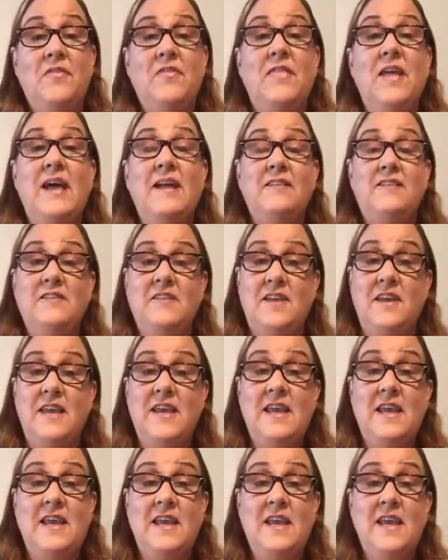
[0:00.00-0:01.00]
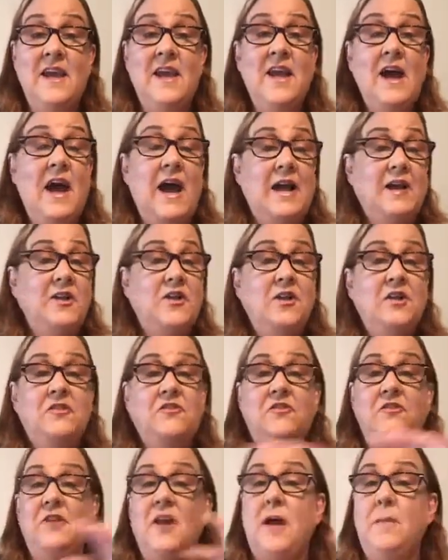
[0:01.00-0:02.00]
That's key. I could have
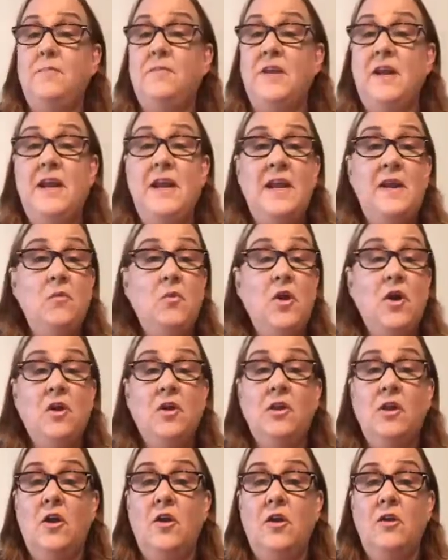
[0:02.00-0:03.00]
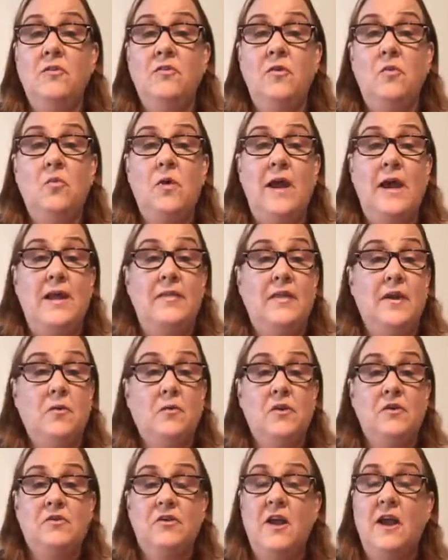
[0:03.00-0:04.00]
stopped anywhere along the way. There
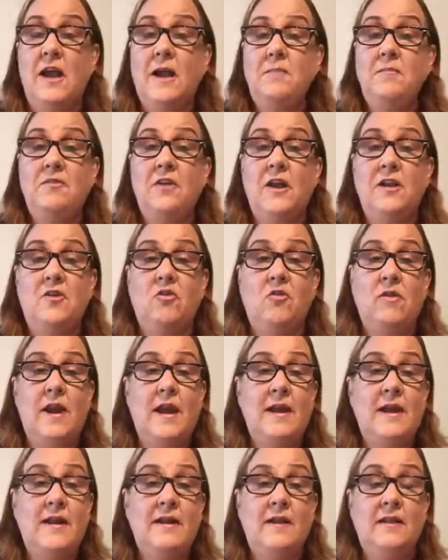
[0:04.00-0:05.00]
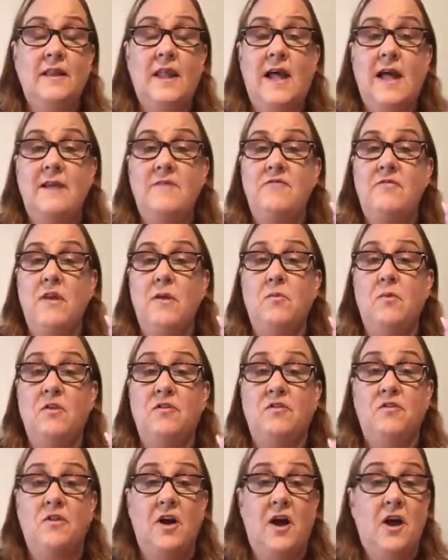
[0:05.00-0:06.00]
were times I created a life that
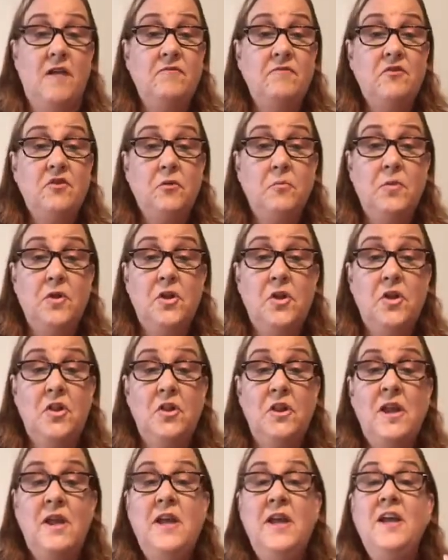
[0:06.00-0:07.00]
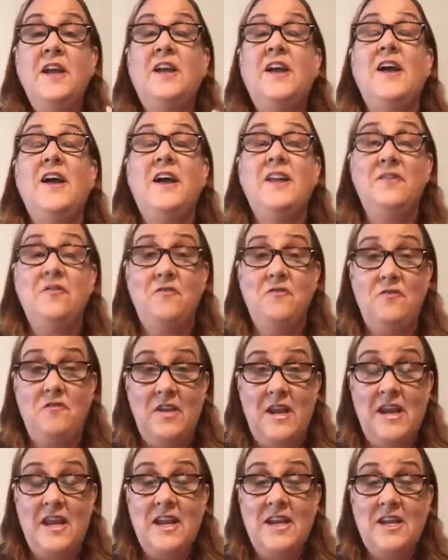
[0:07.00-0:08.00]
was comfortable,
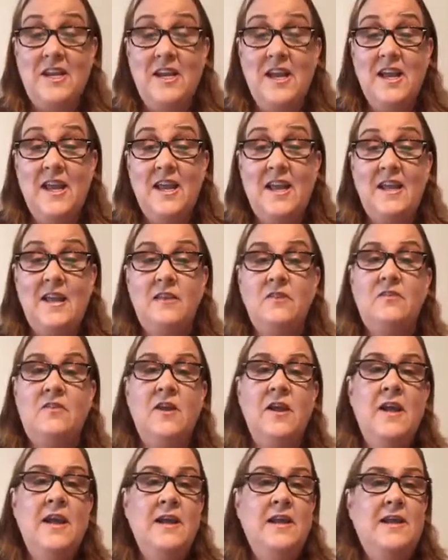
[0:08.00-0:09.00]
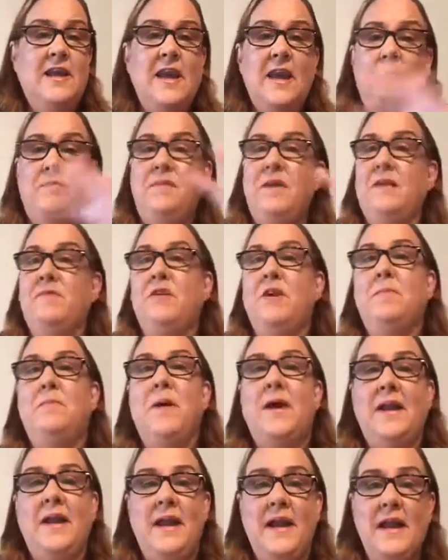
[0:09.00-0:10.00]
convenient, kept
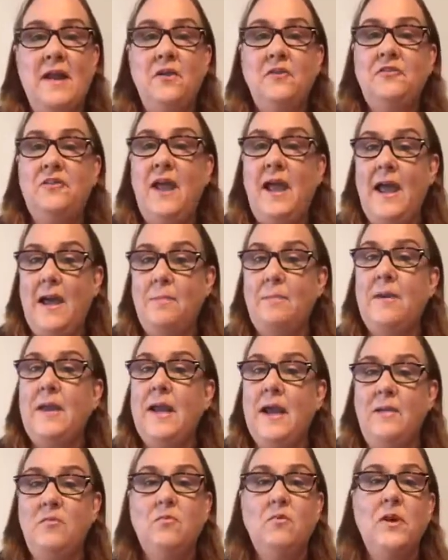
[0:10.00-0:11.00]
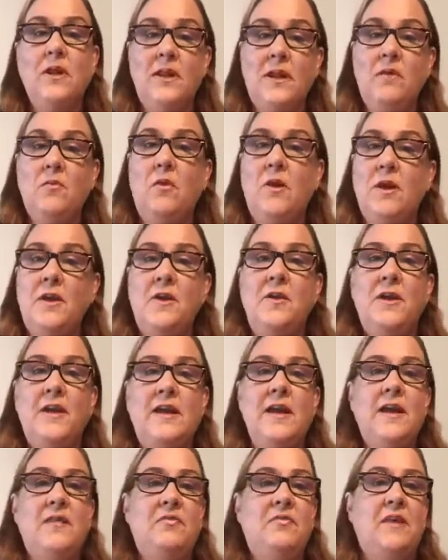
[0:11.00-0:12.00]
everybody else happy. I really want you to
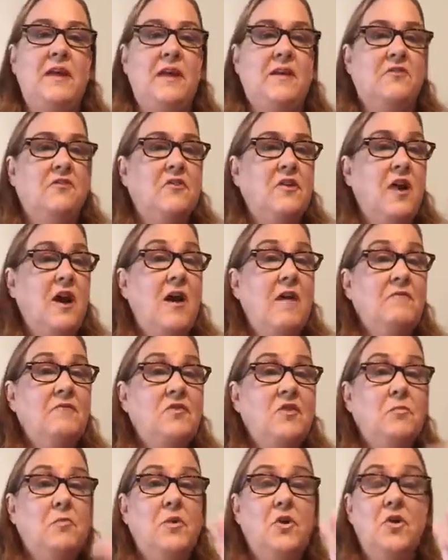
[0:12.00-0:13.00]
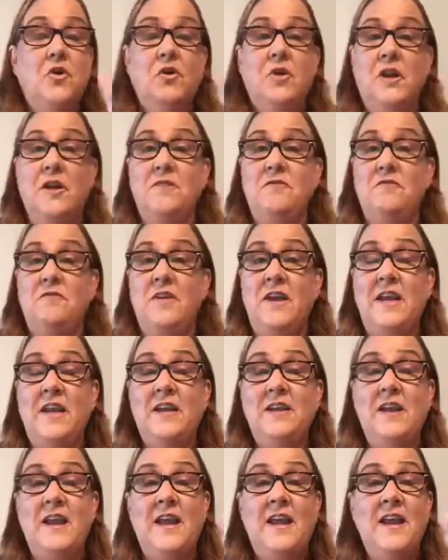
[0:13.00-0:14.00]
get this. Comfortable,
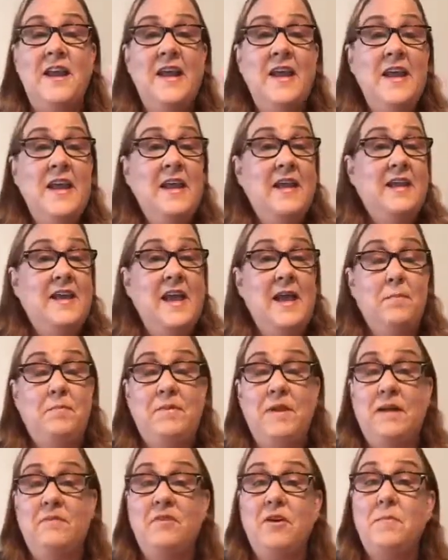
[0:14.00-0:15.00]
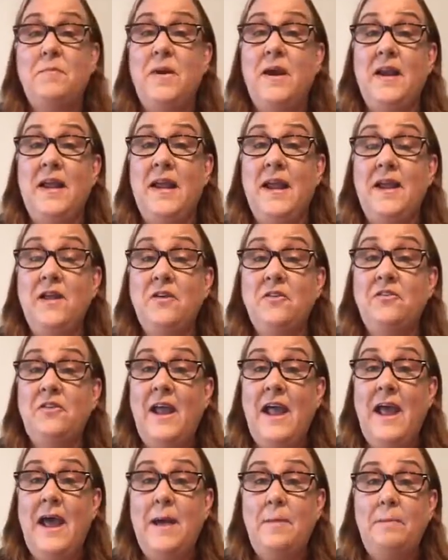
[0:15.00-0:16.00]
convenient, kept everybody else
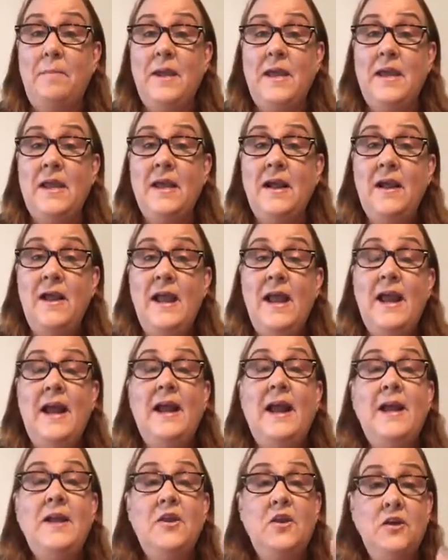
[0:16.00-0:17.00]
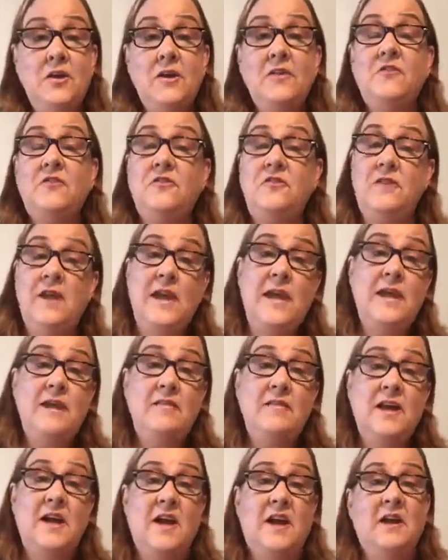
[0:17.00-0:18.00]
happy. And I could have stayed
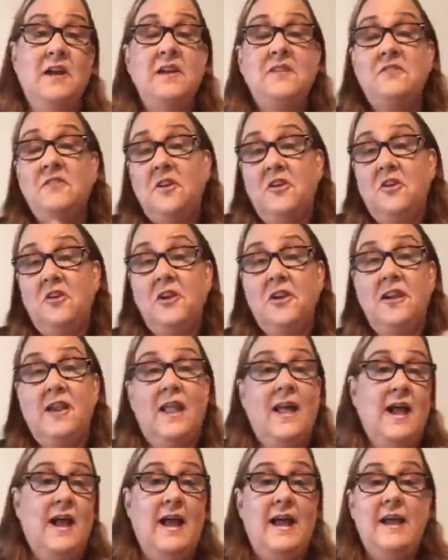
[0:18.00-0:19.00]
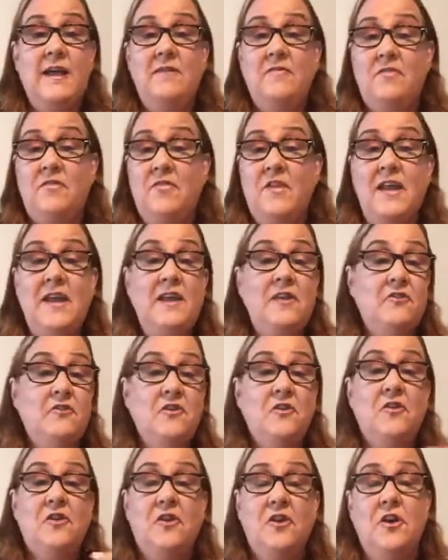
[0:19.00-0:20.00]
there. It's a good life. Things
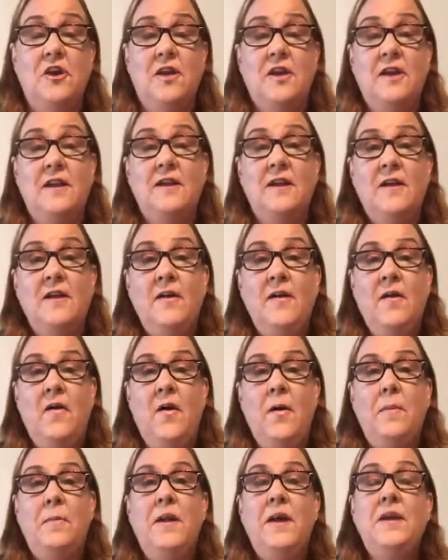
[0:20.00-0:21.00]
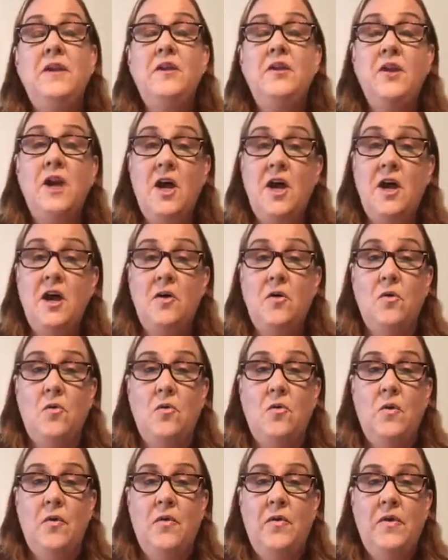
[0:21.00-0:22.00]
are good. But no.